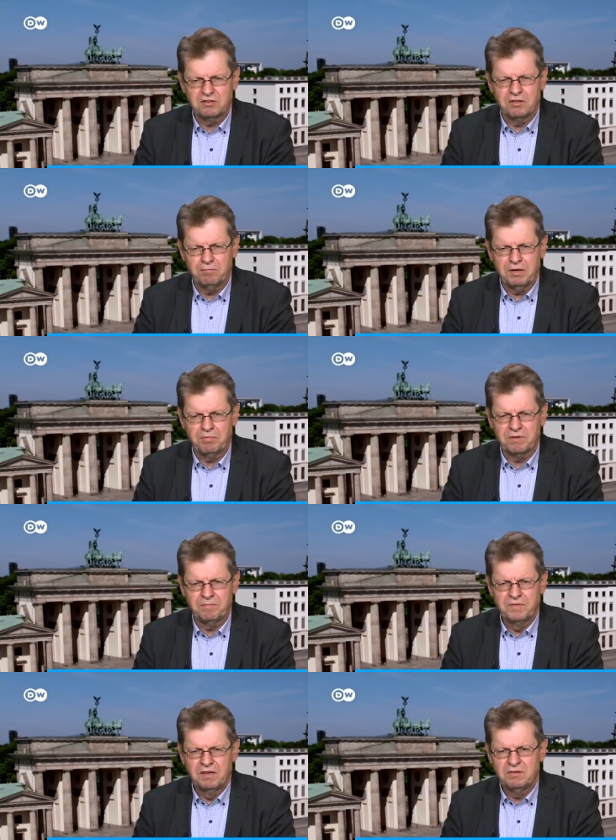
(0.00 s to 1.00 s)
to the
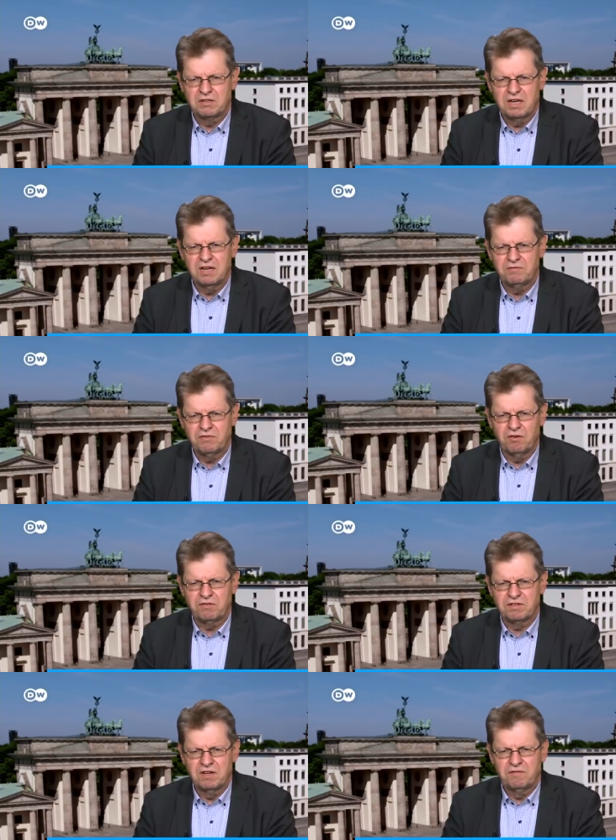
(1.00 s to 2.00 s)
people, you cannot
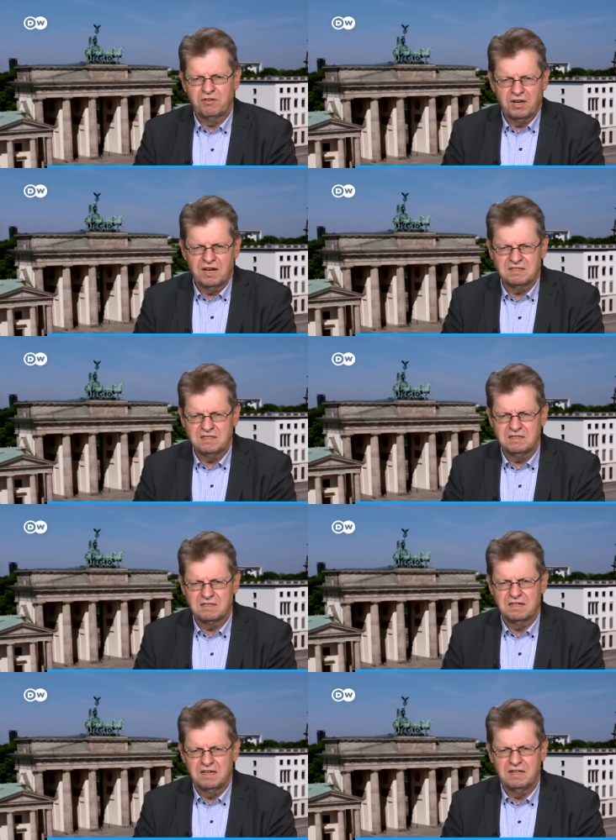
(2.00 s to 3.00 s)
vote for
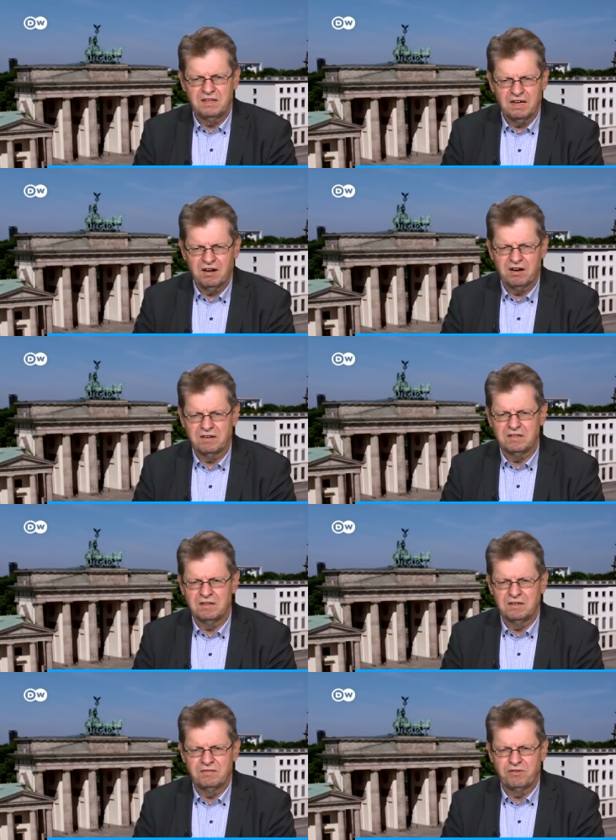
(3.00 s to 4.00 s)
Nazis, and they are
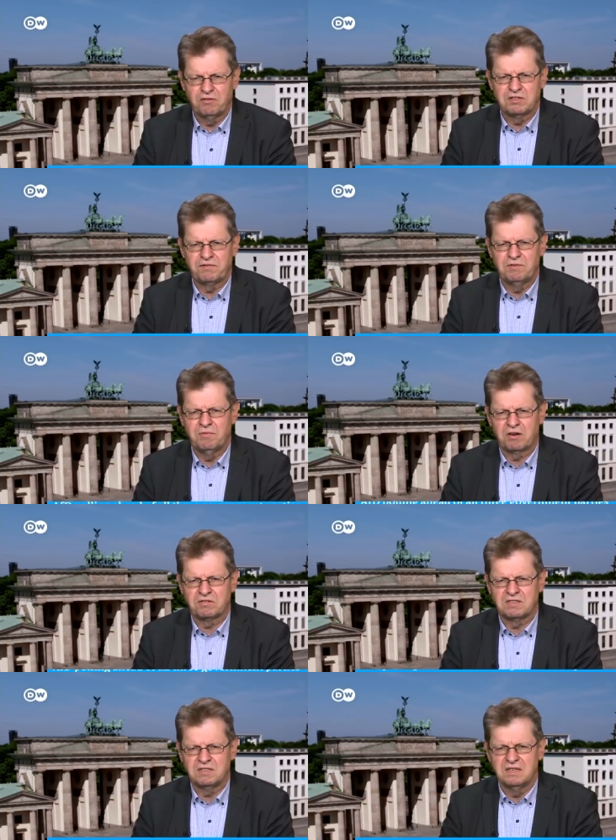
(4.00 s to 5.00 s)
uh, foes of
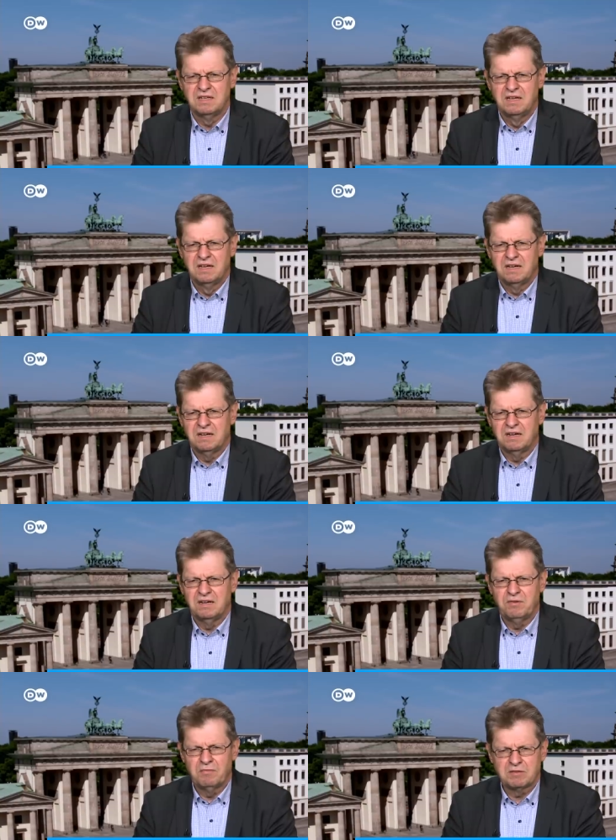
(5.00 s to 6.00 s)
democracy,
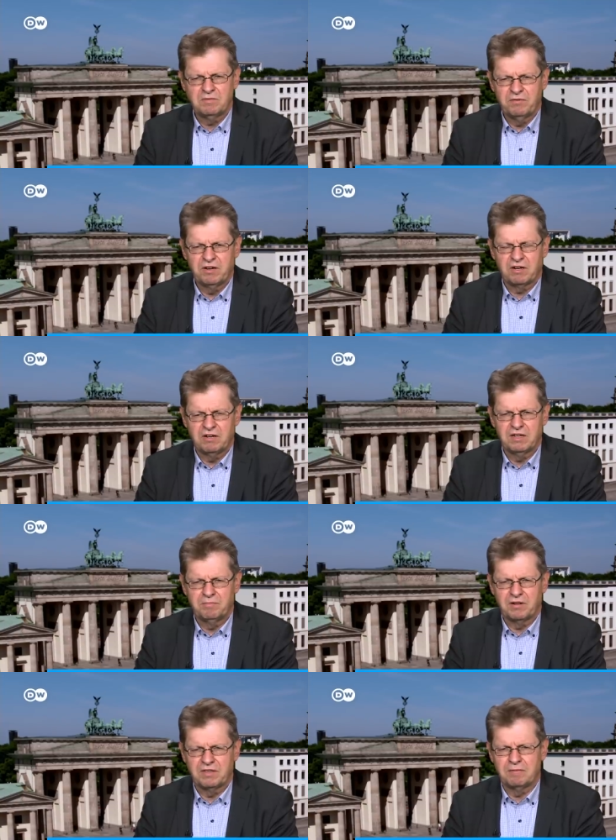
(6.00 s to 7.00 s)
uh, and we must be very clear
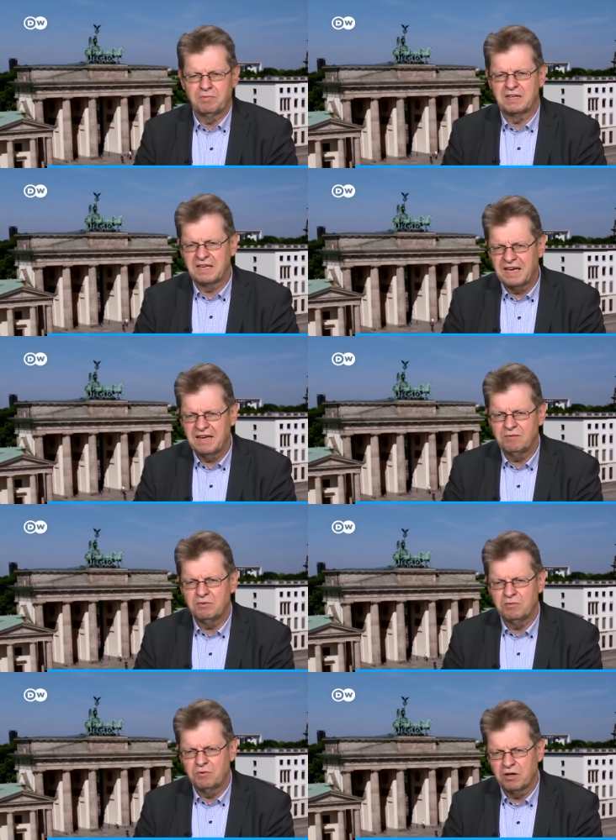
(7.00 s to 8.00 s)
about that. But again,
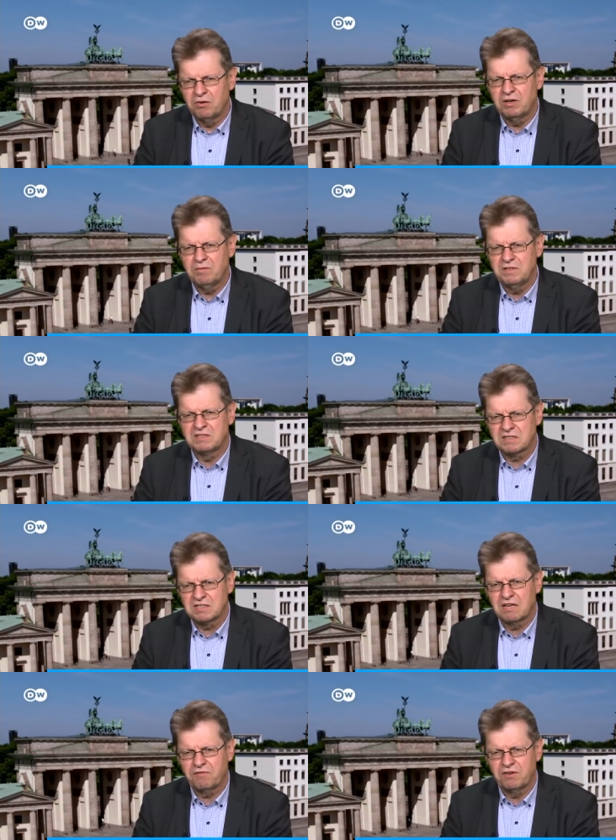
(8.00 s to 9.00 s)
we will only be
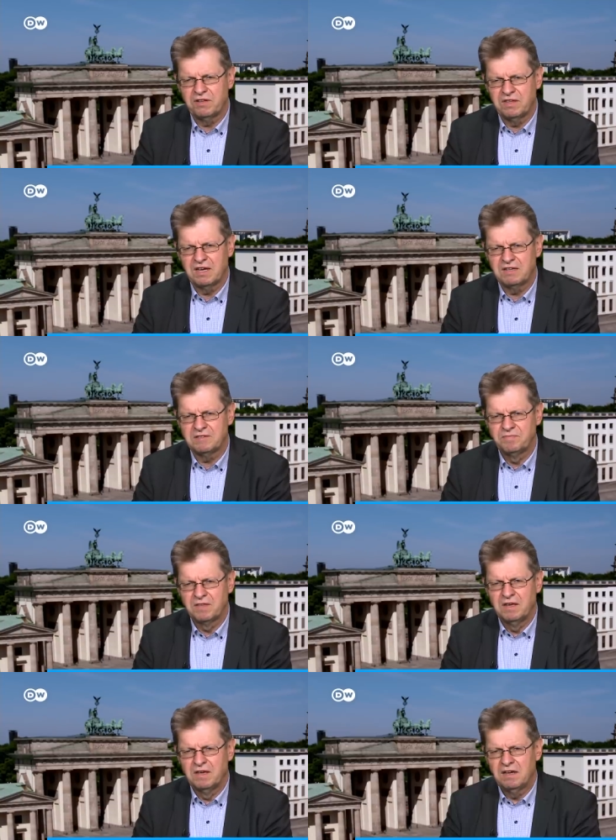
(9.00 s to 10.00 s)
successful in that
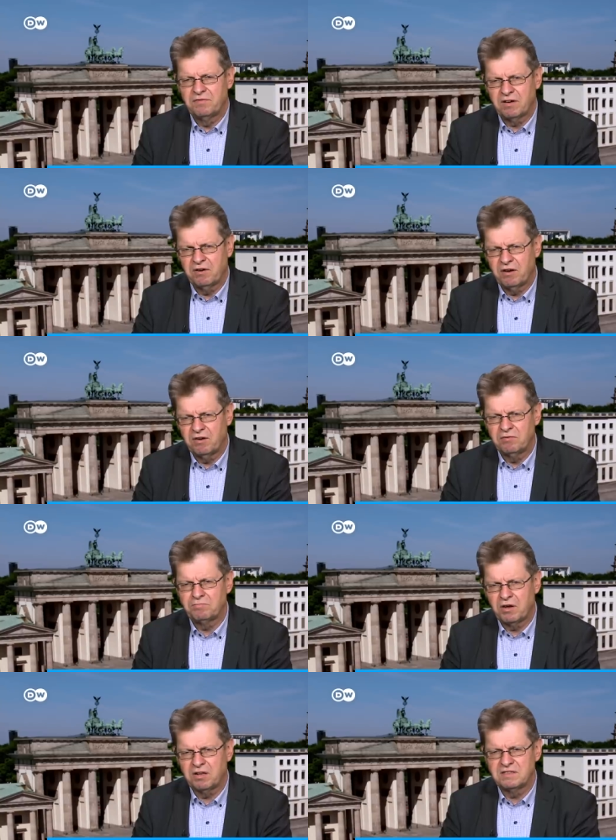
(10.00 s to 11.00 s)
if our
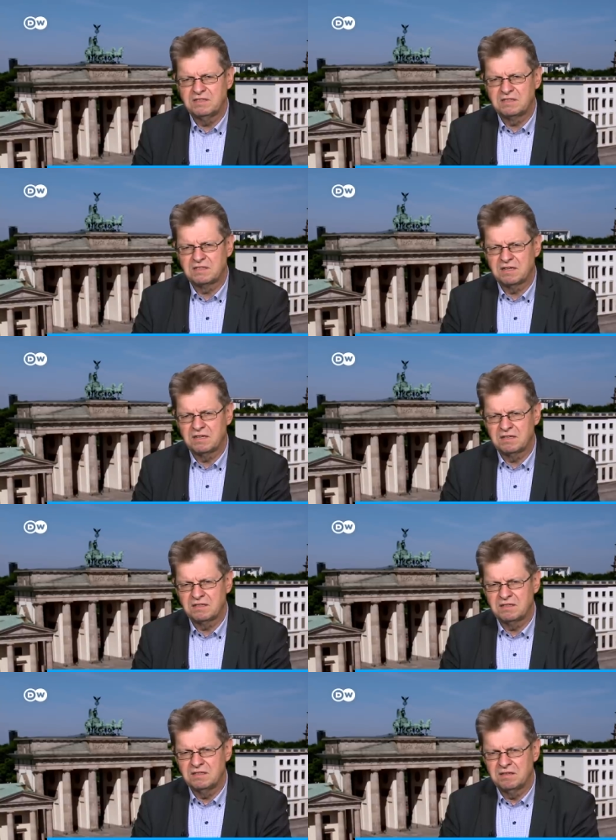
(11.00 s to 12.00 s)
own policies
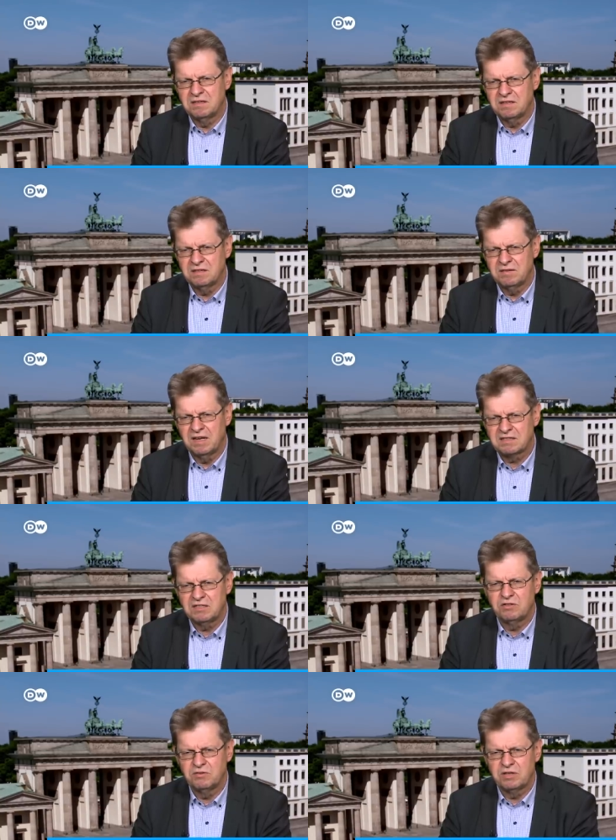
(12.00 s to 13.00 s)
are uh,
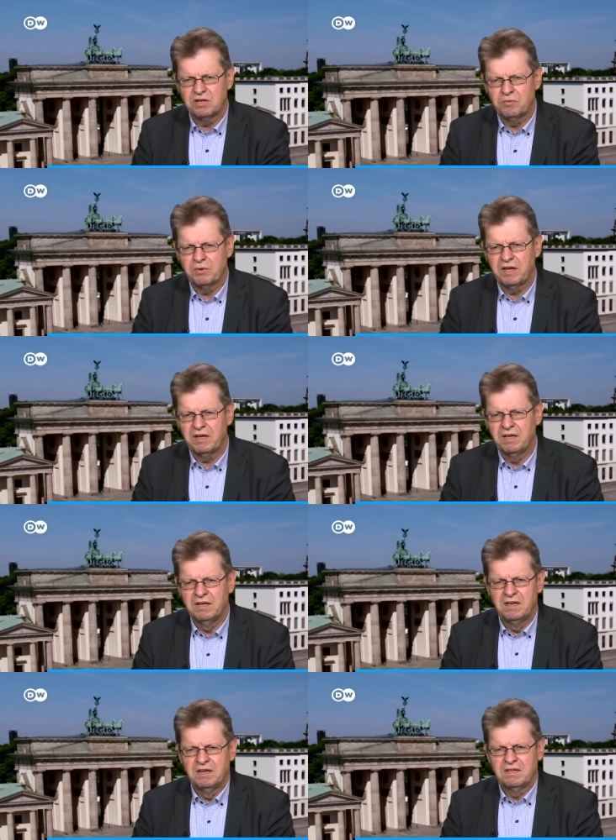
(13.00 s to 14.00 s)
executed in a way
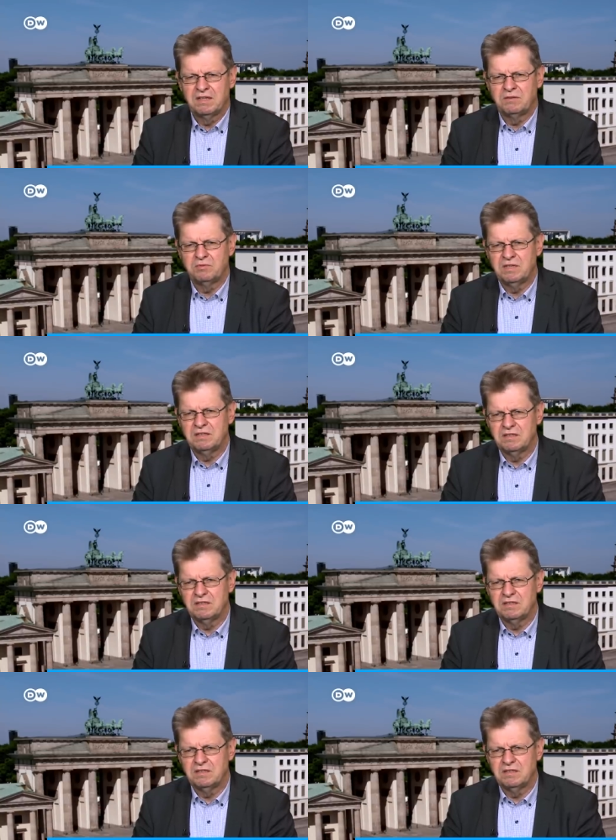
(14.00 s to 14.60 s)
that we